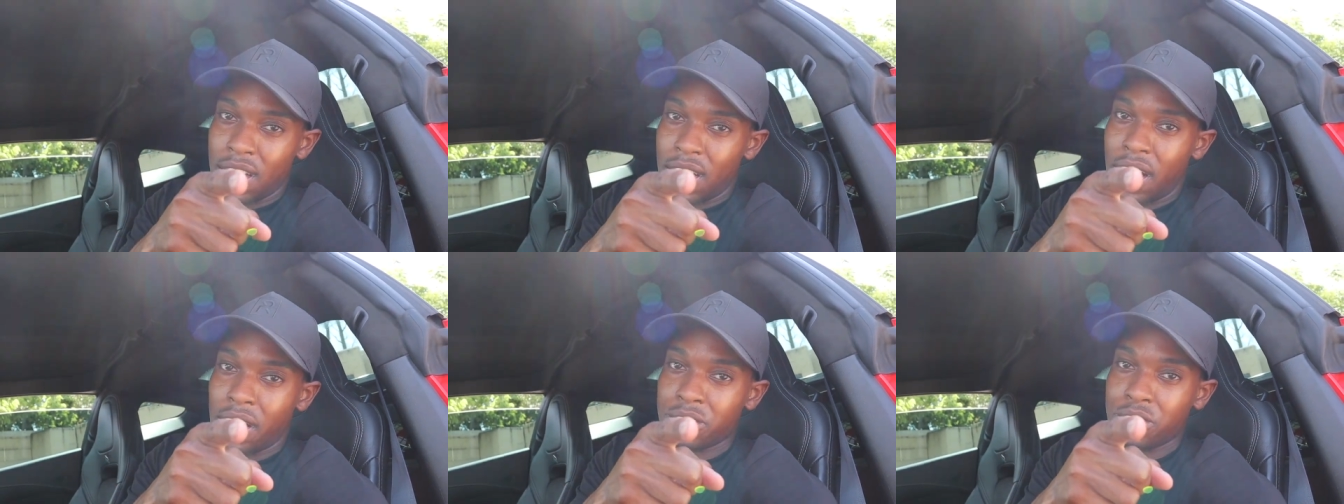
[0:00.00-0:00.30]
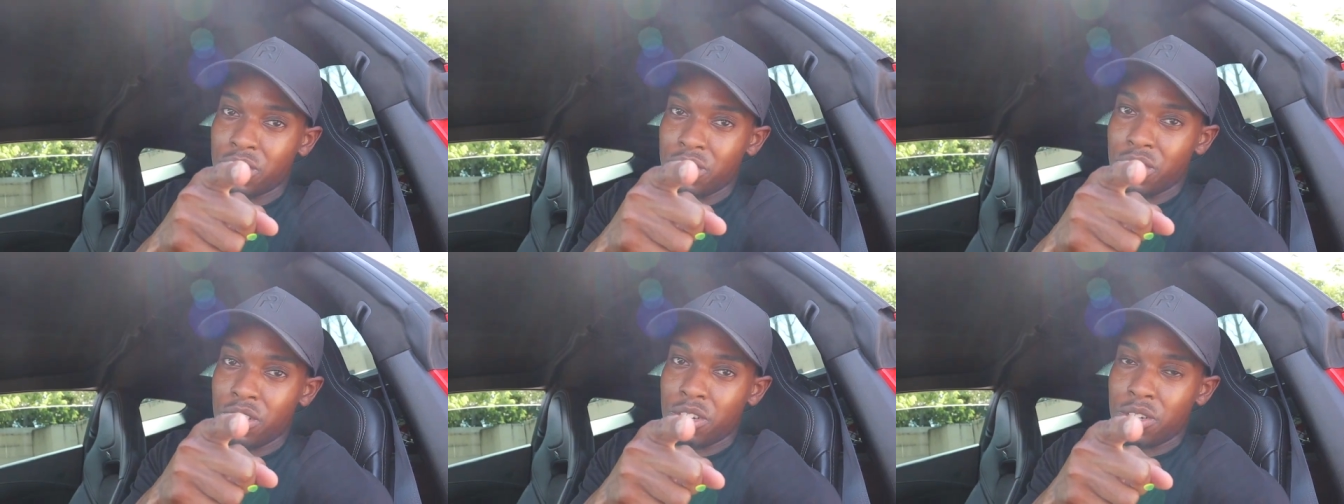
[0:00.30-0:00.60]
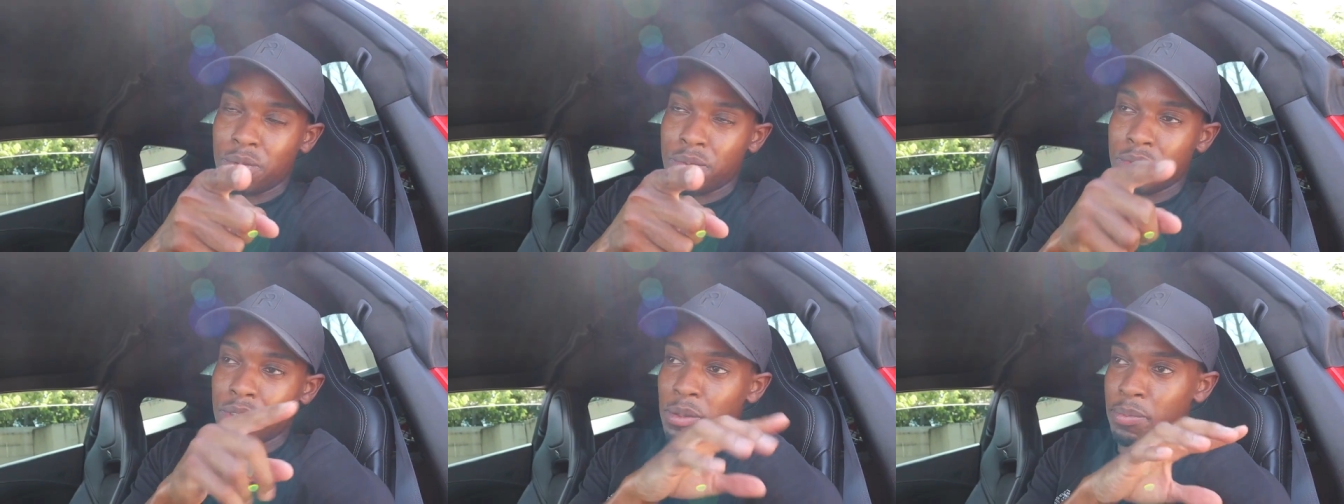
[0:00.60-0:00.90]
I'll show
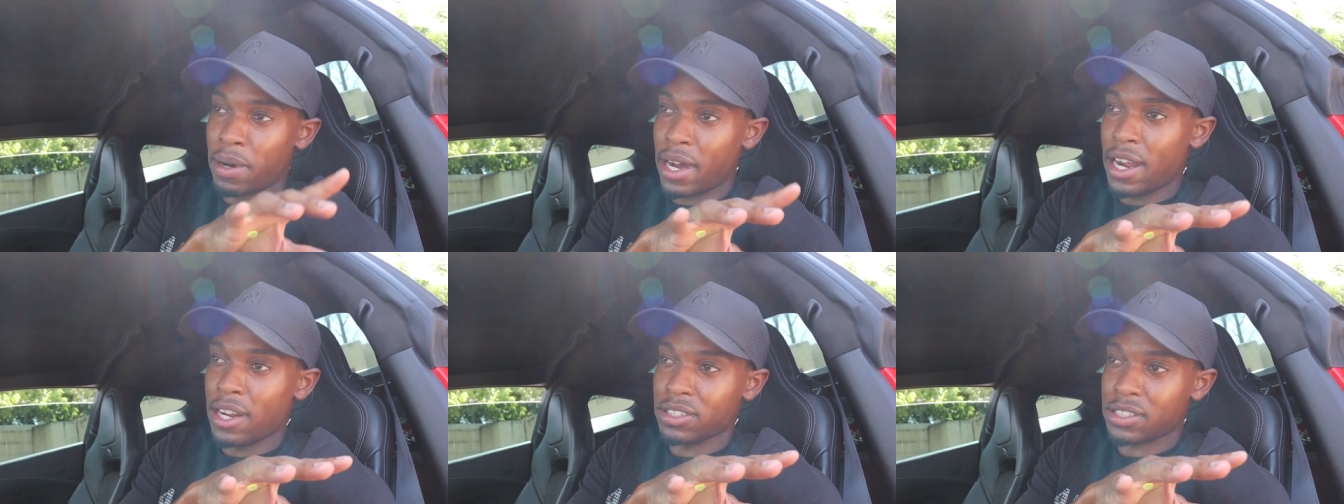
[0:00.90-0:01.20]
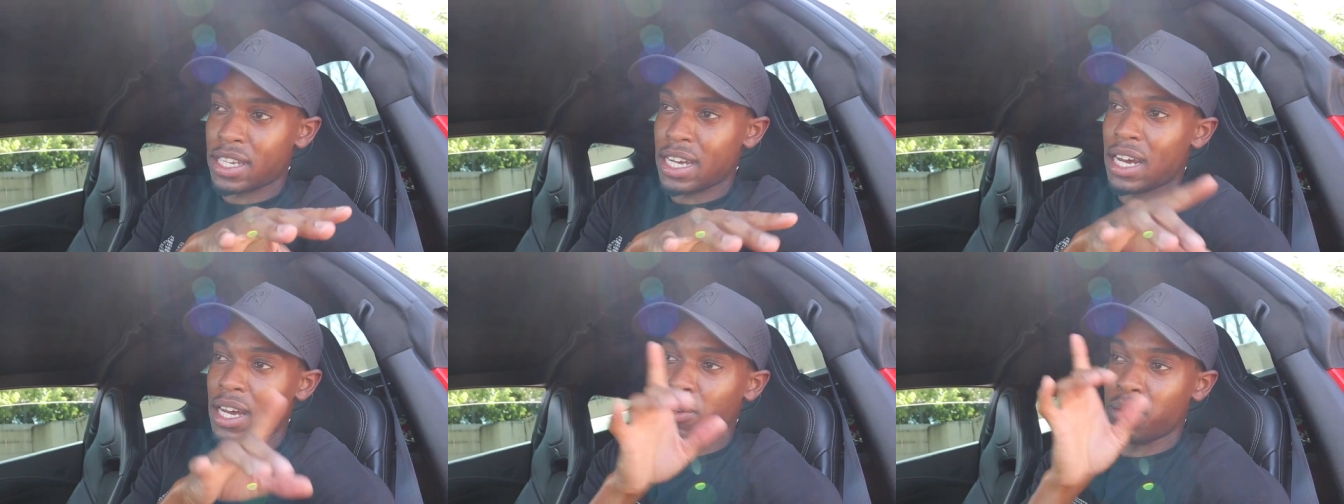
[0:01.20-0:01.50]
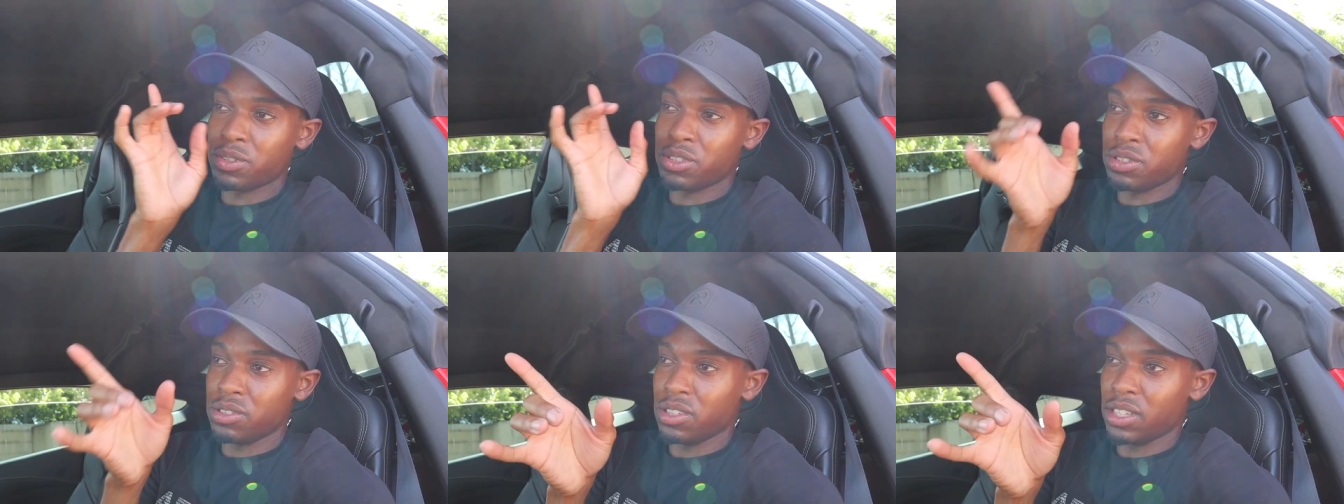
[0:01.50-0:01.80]
you the buyer's guide,
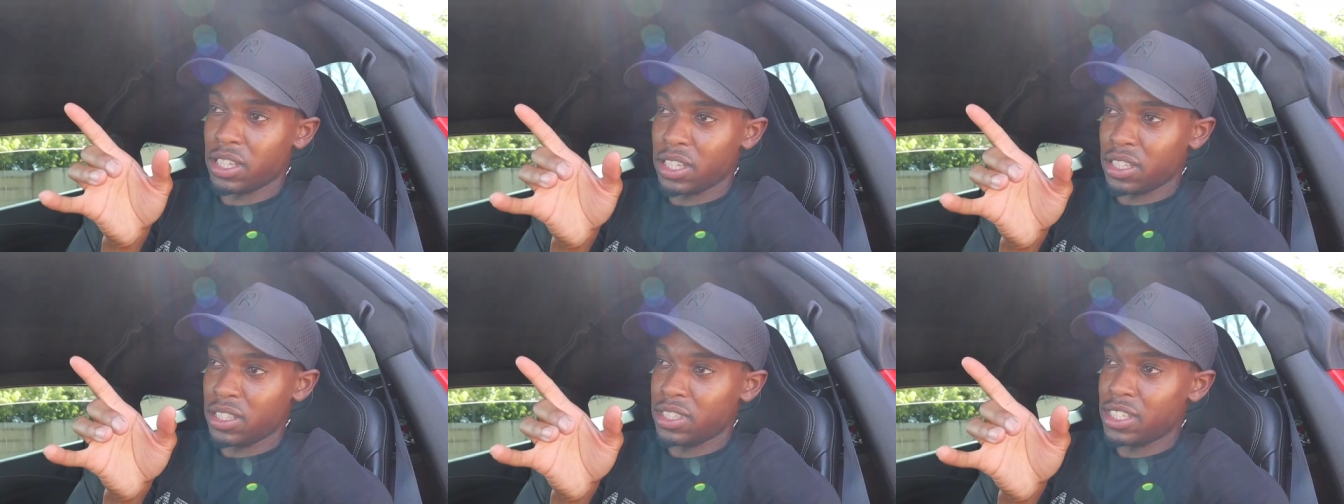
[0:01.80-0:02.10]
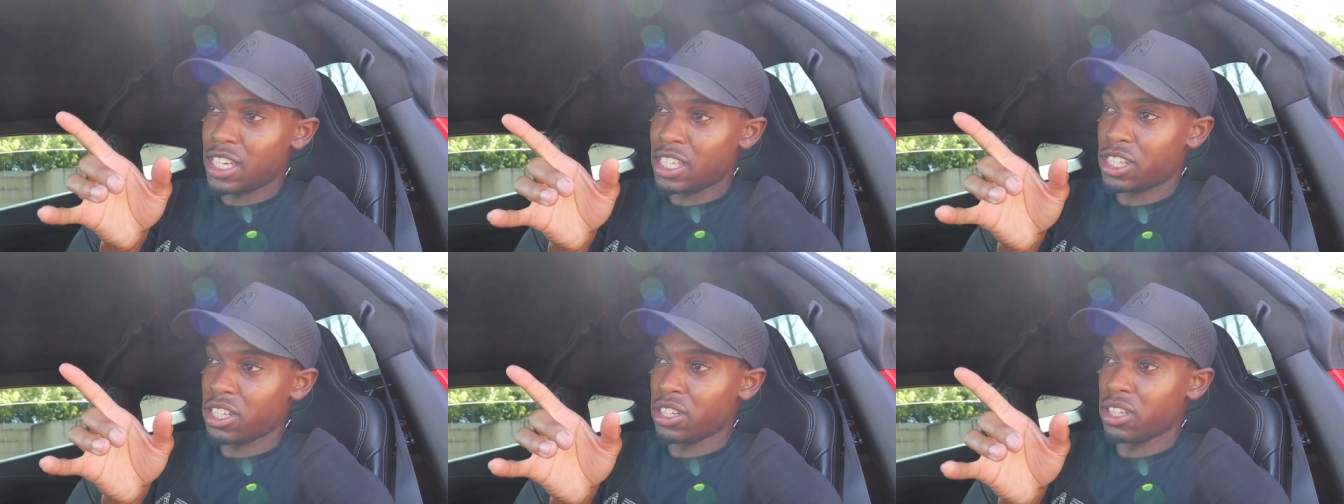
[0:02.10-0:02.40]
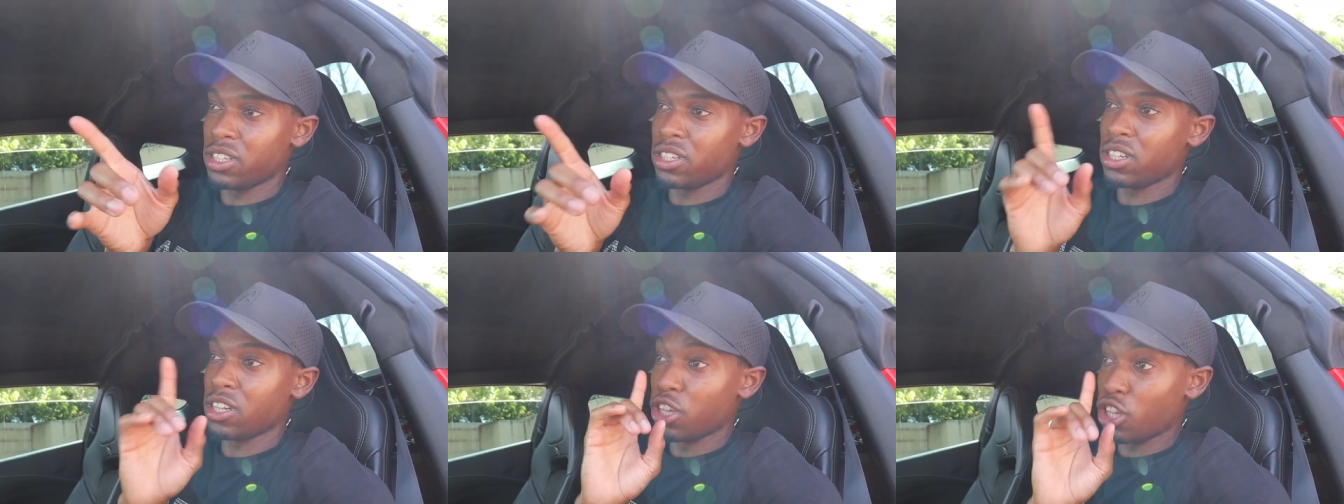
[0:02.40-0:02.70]
which you need to